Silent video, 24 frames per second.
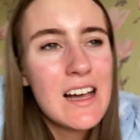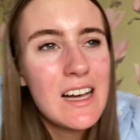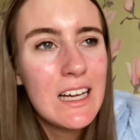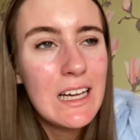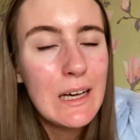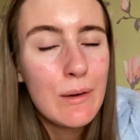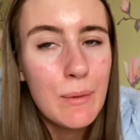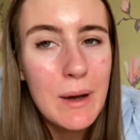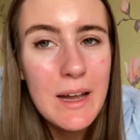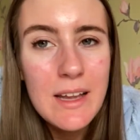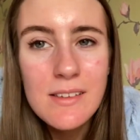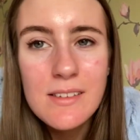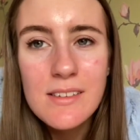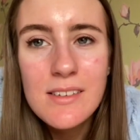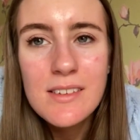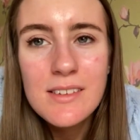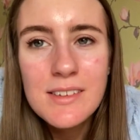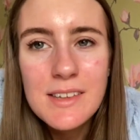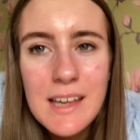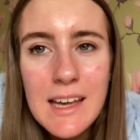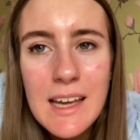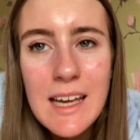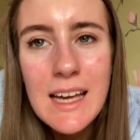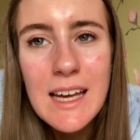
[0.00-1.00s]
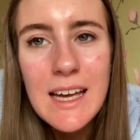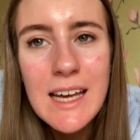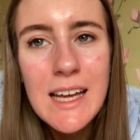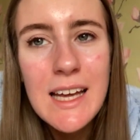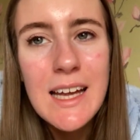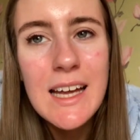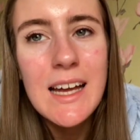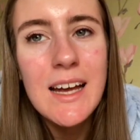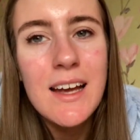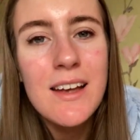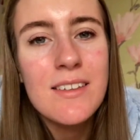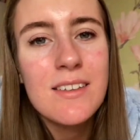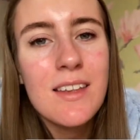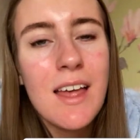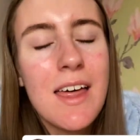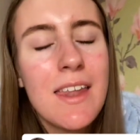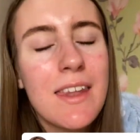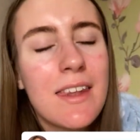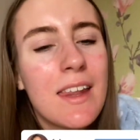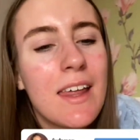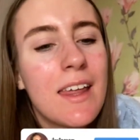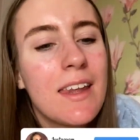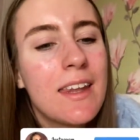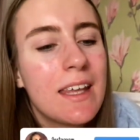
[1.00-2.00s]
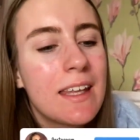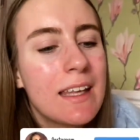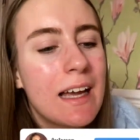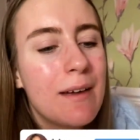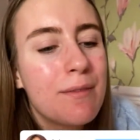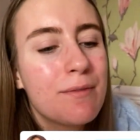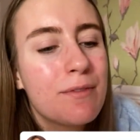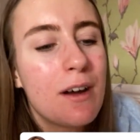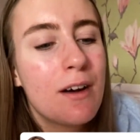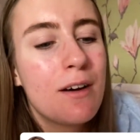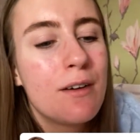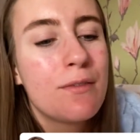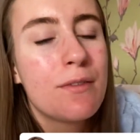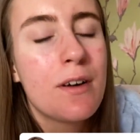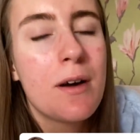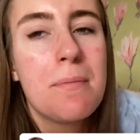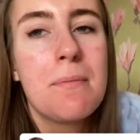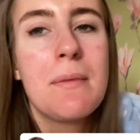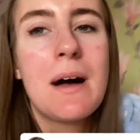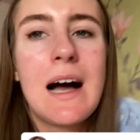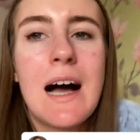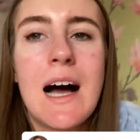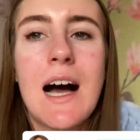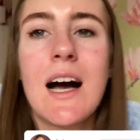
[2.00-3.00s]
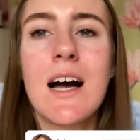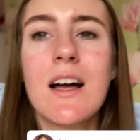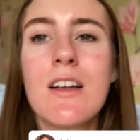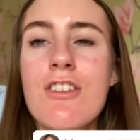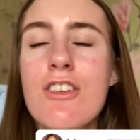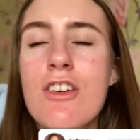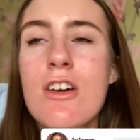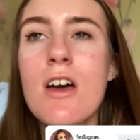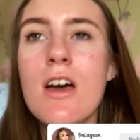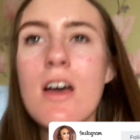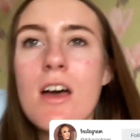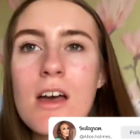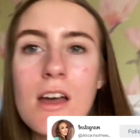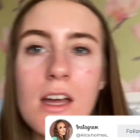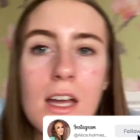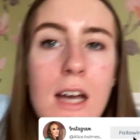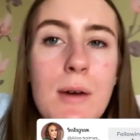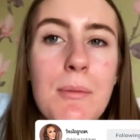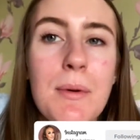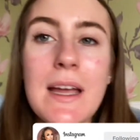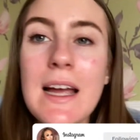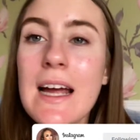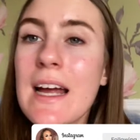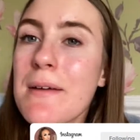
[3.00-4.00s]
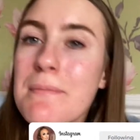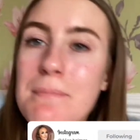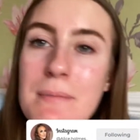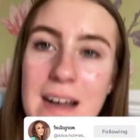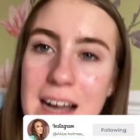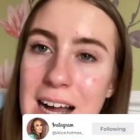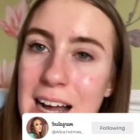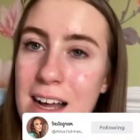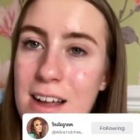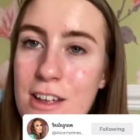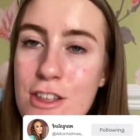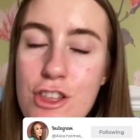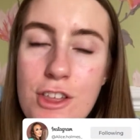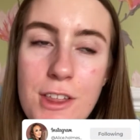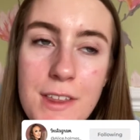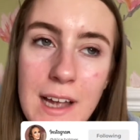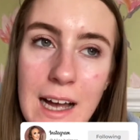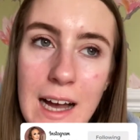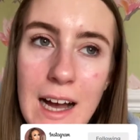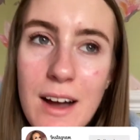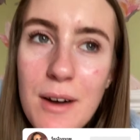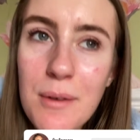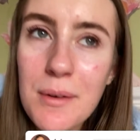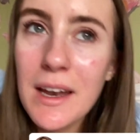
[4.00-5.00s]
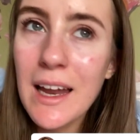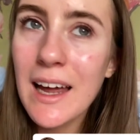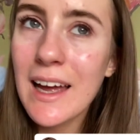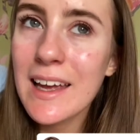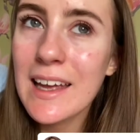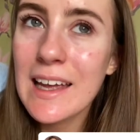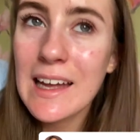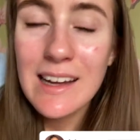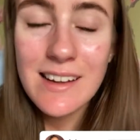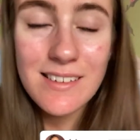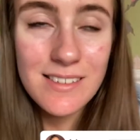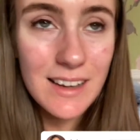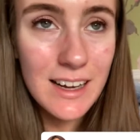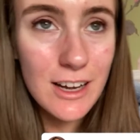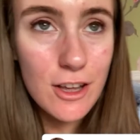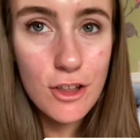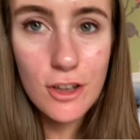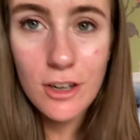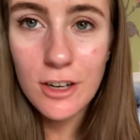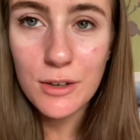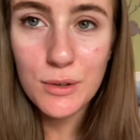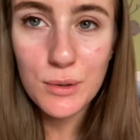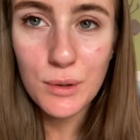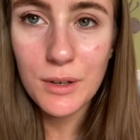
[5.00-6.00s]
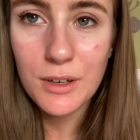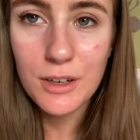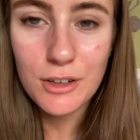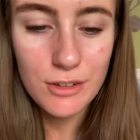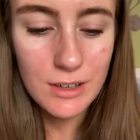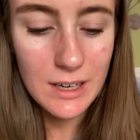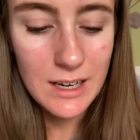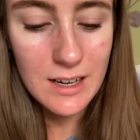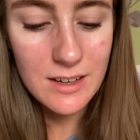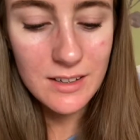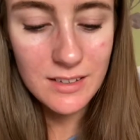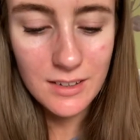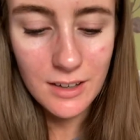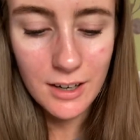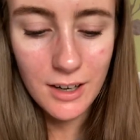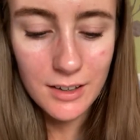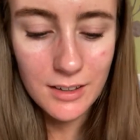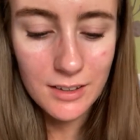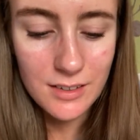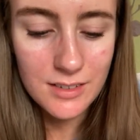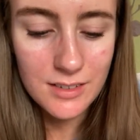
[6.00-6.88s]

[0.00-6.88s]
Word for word: a Wednesday, it is the 9th of March. We are in March now, like it's actually going crazy all this